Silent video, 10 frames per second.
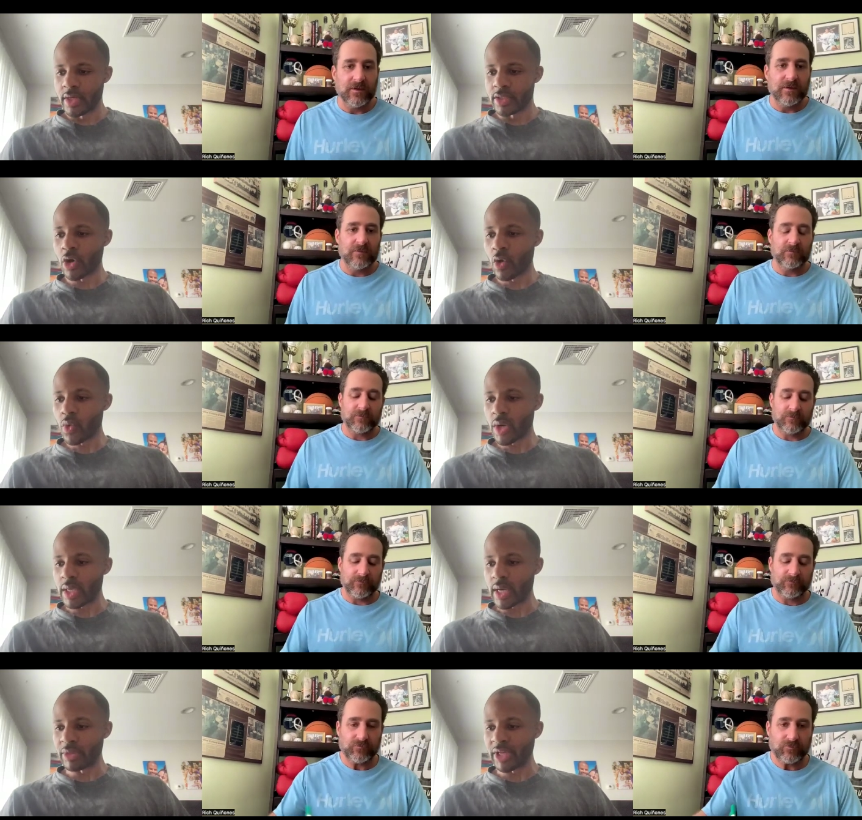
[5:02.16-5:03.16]
Speaker 1: So
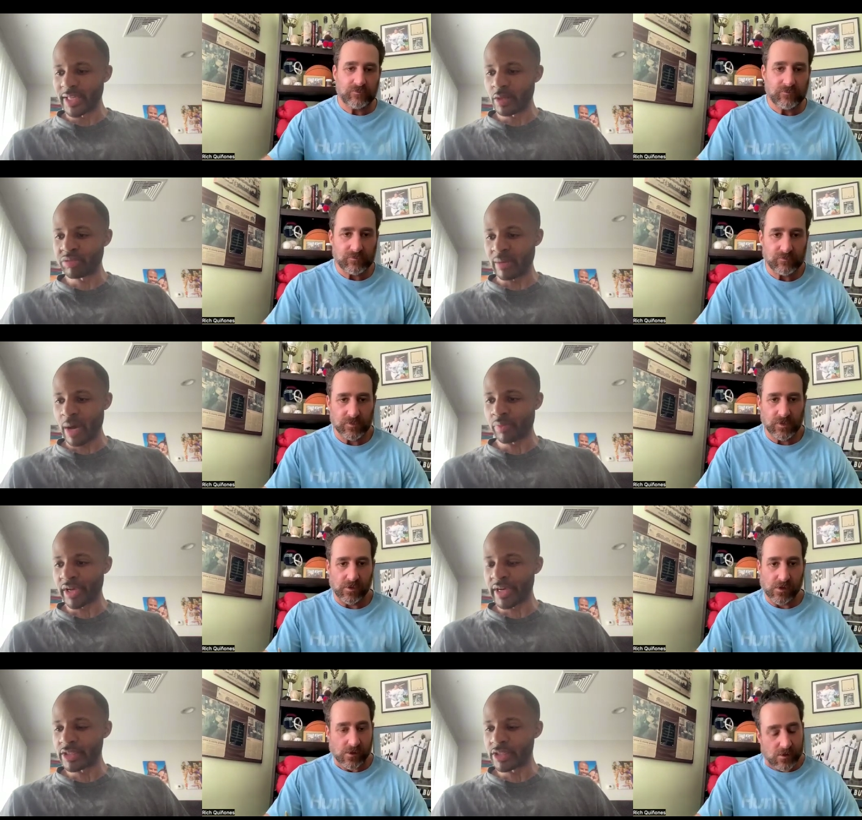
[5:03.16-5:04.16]
I'm looking at the play by
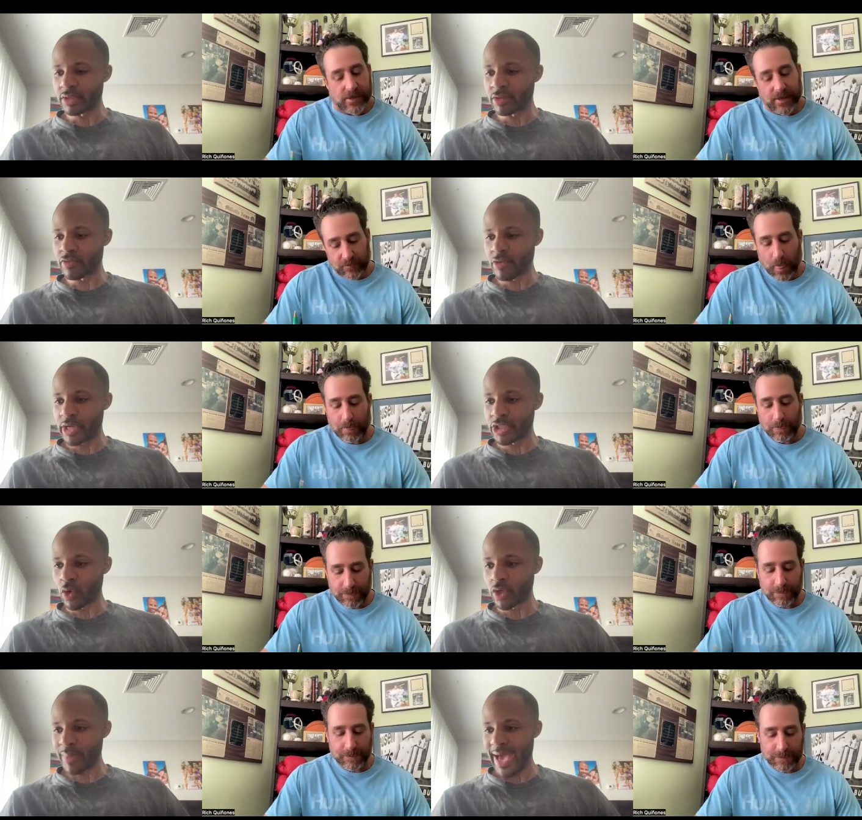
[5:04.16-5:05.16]
play just yep. to
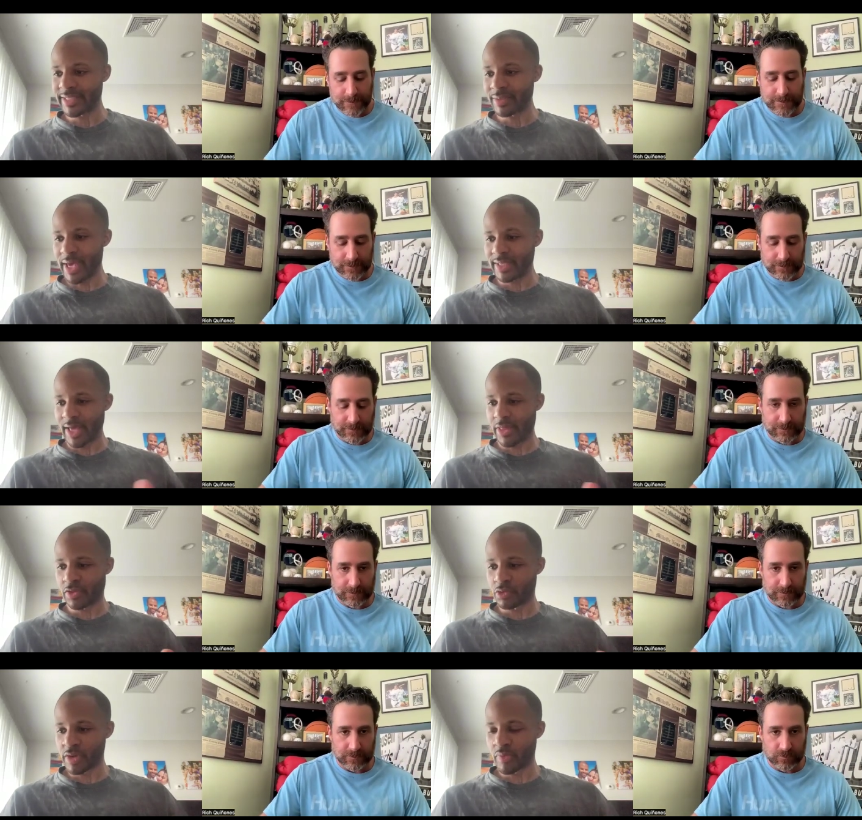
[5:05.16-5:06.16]
show. And Maxey makes that
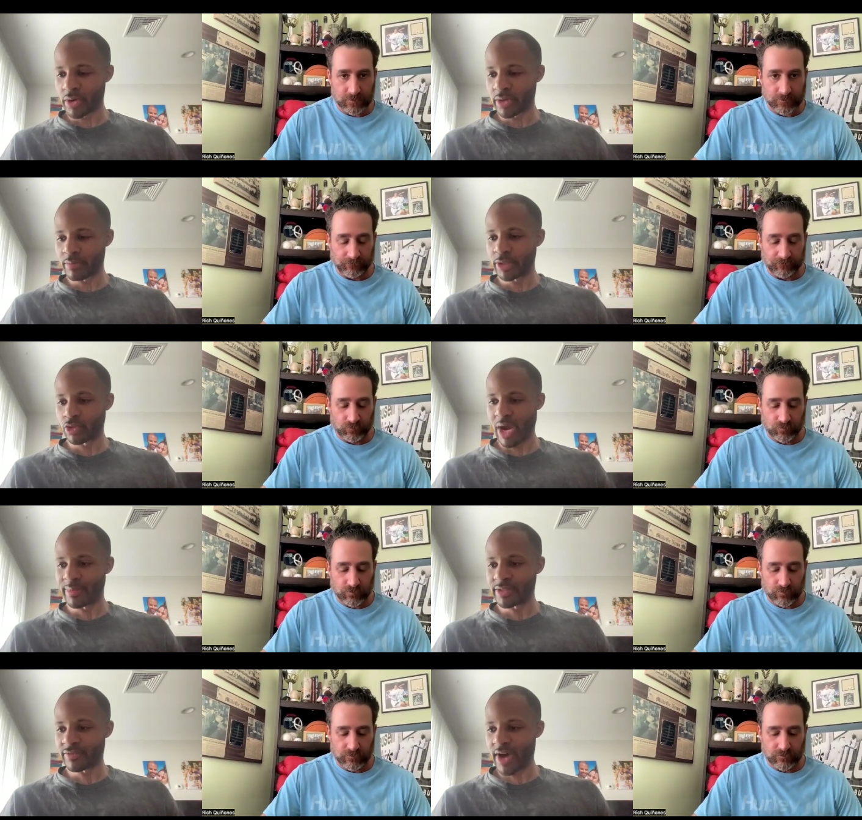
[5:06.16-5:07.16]
three pointer, and Mitchell
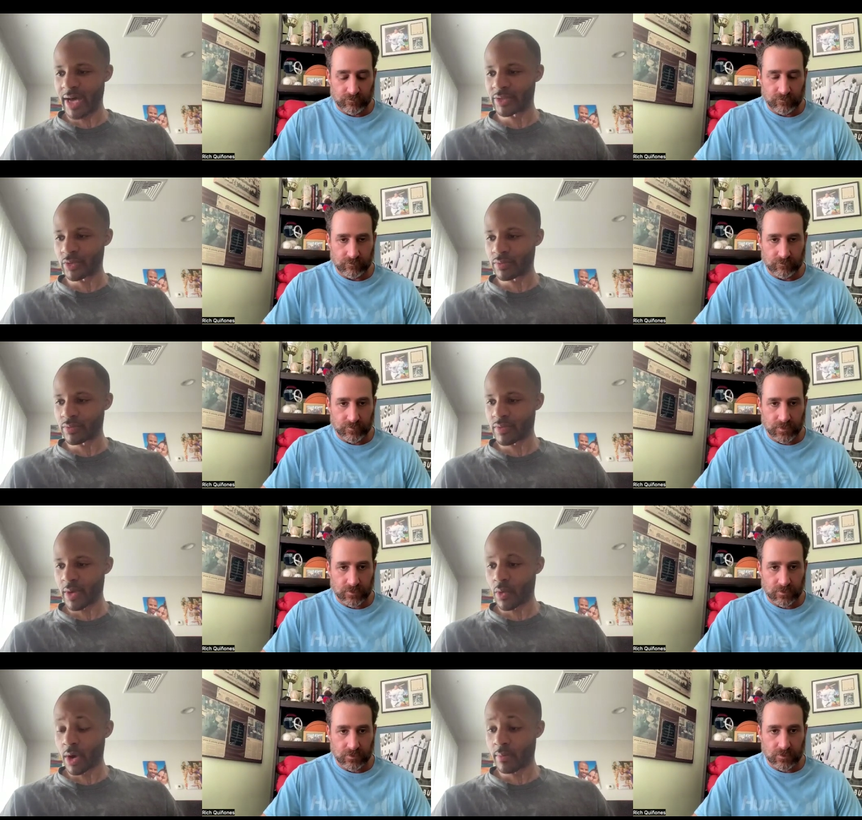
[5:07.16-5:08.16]
Robinson fouls him. They
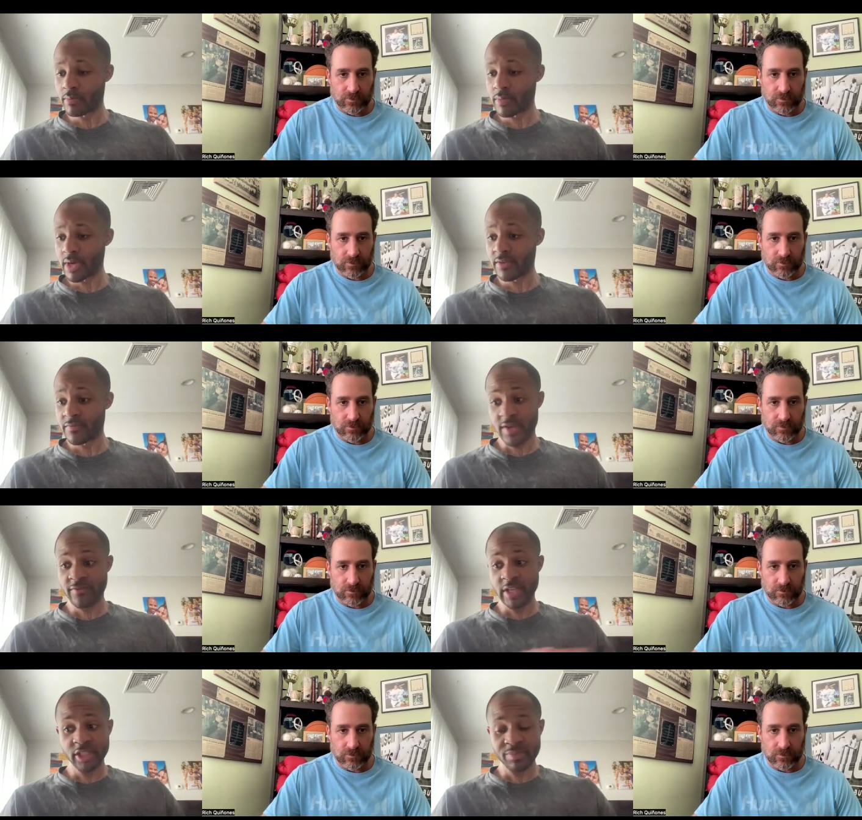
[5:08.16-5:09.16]
were up. If if
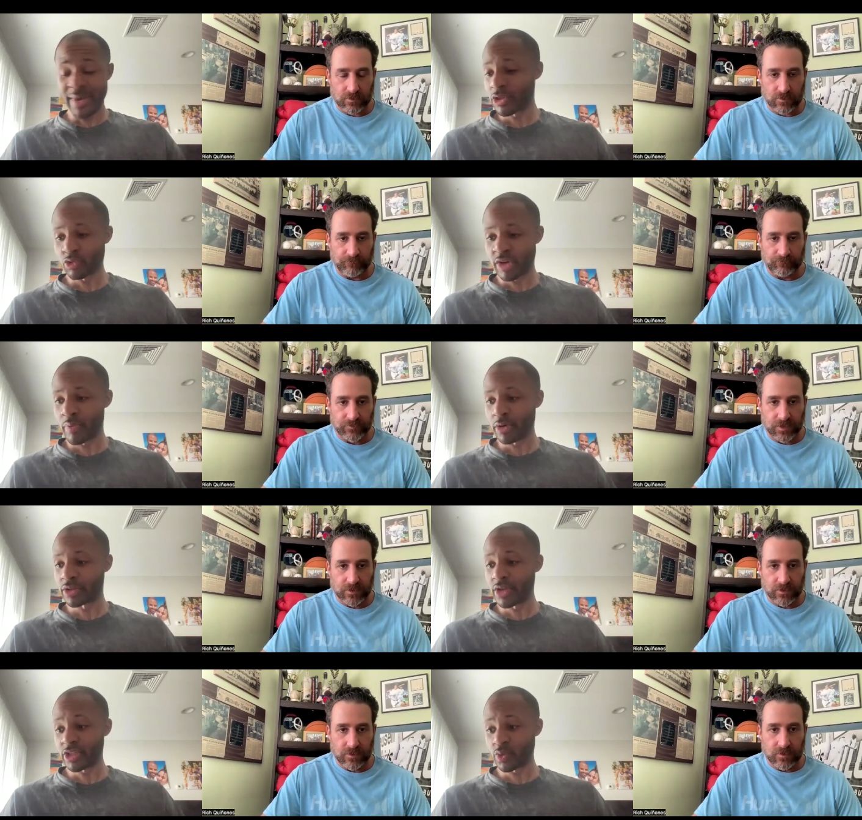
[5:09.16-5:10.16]
he just made the three pointer, the
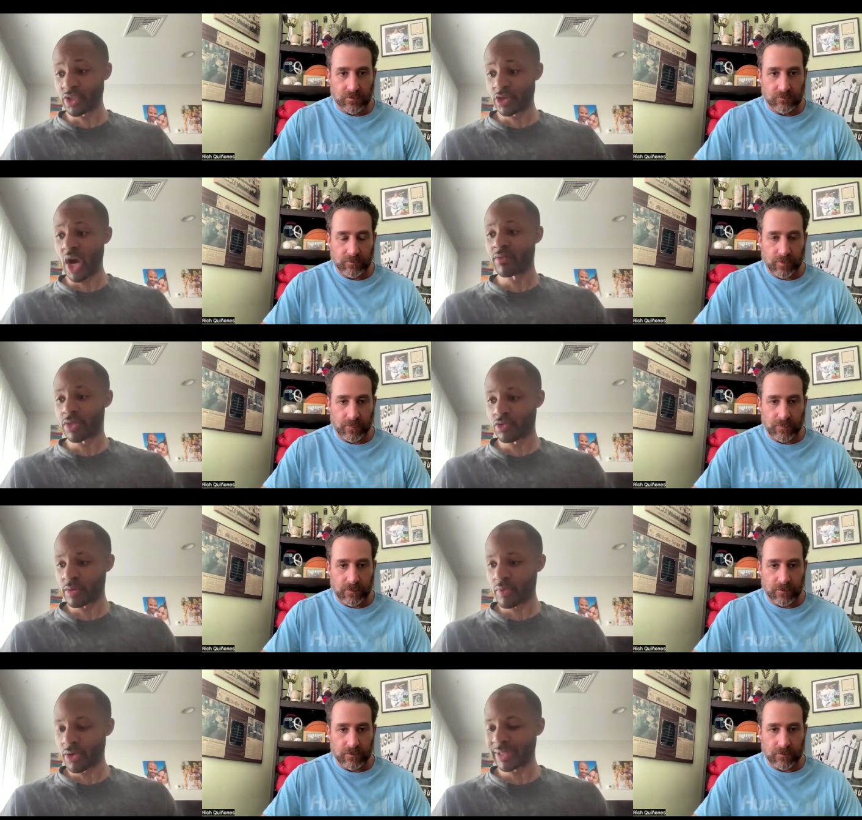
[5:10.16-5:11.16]
Knicks would still have a three
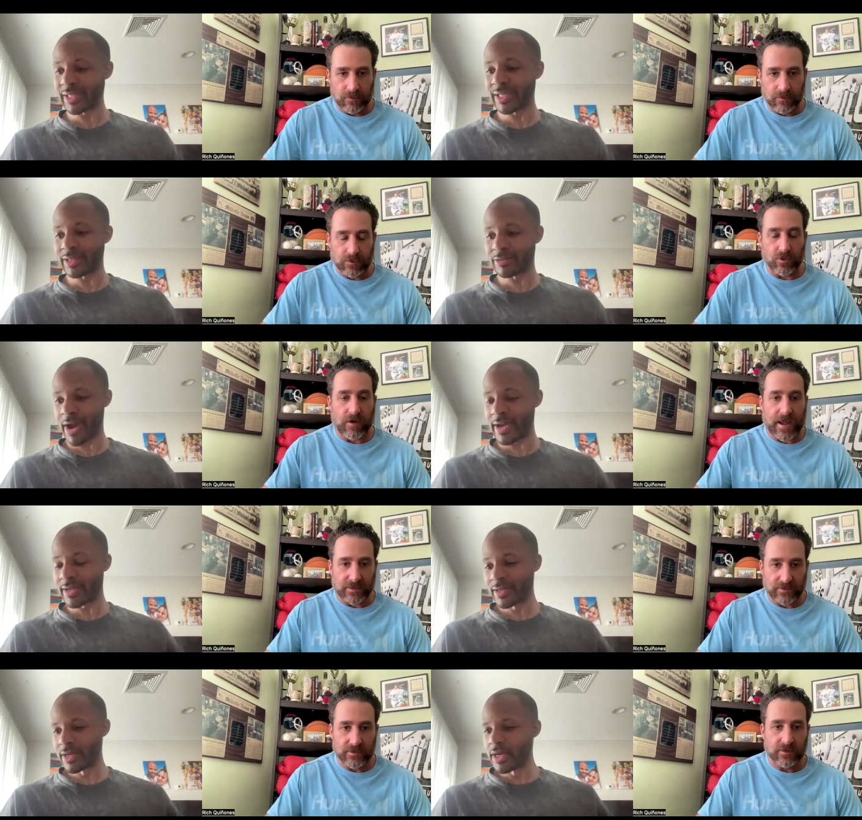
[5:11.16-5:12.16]
point lead. Correct.
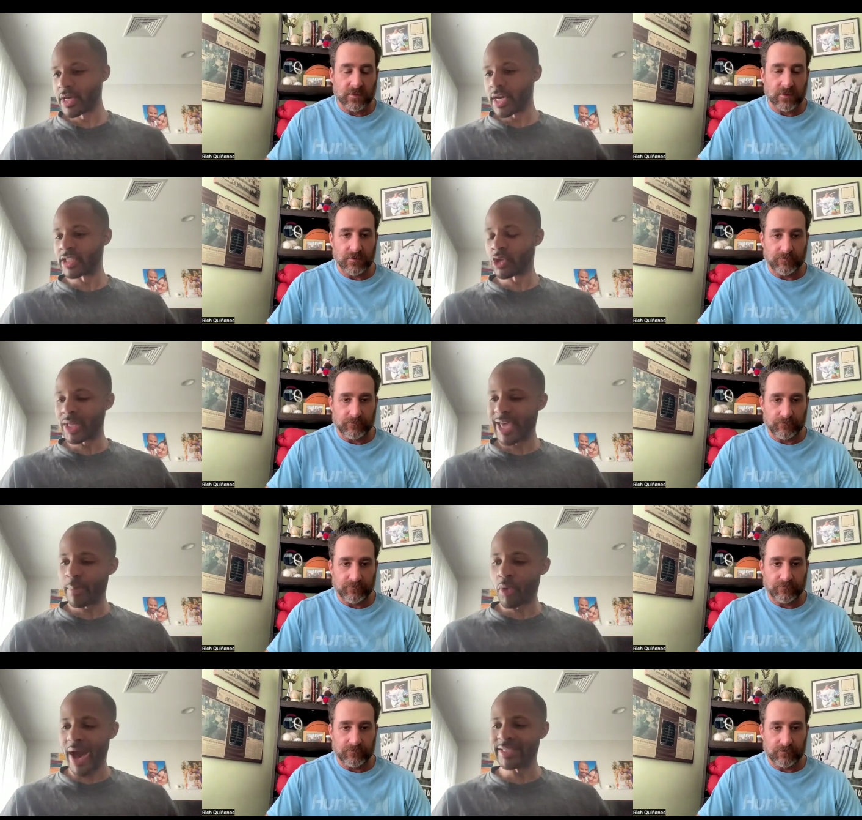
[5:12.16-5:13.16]
Right? And so at that
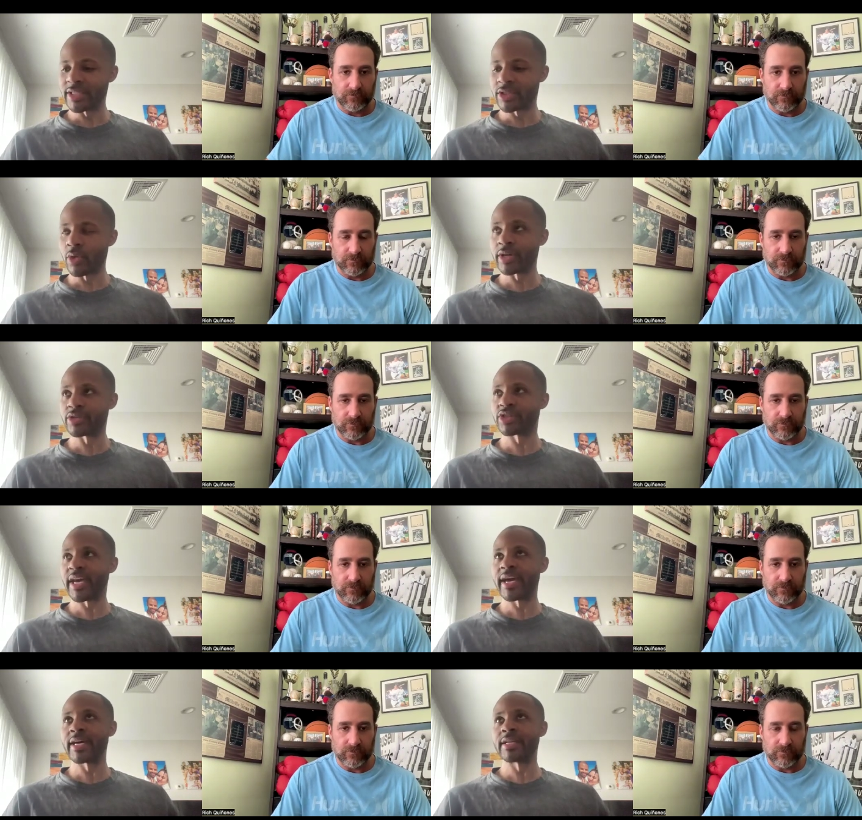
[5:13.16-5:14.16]
point, I just don't
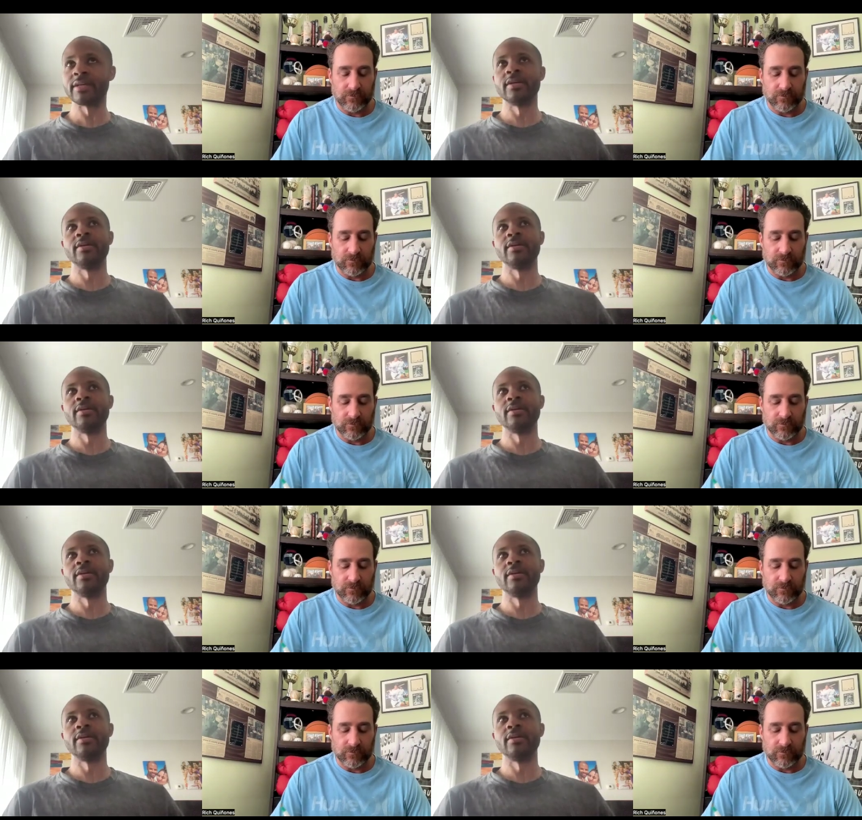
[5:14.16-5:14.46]
understand